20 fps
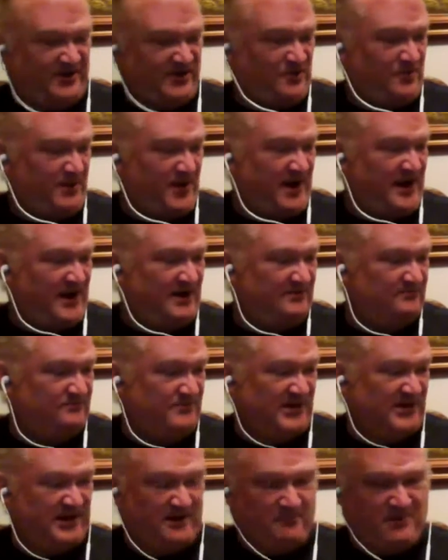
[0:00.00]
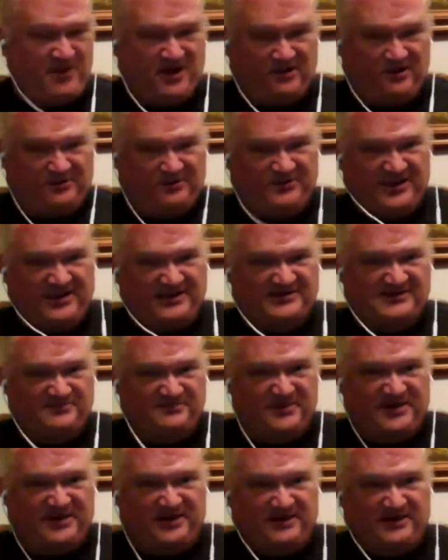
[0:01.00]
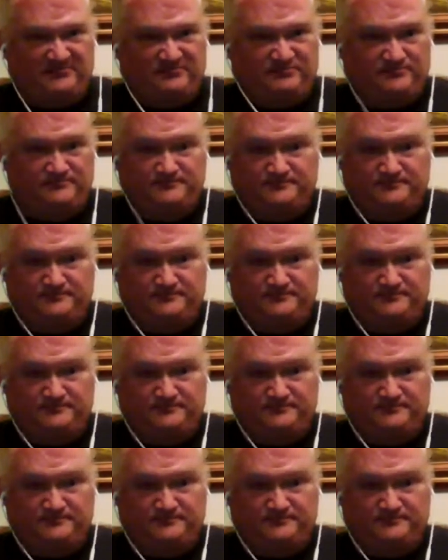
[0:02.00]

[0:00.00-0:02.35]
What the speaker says: you can email or text me, and